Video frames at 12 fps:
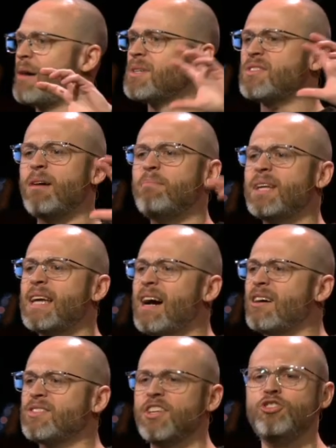around with somebody
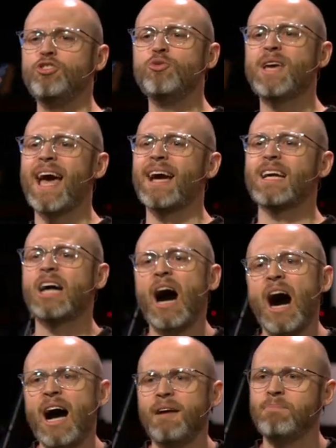else and you get
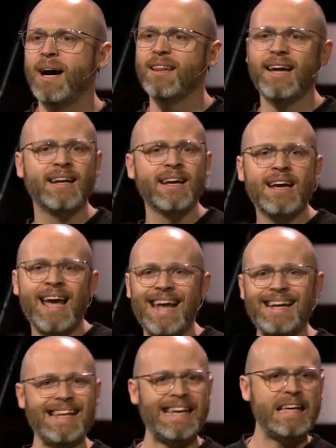caught by like
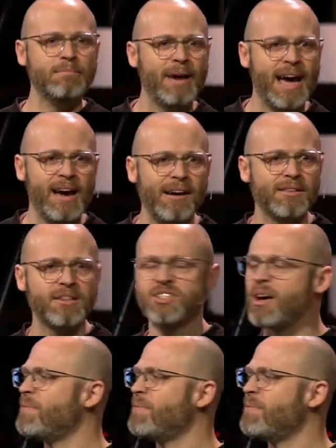an email or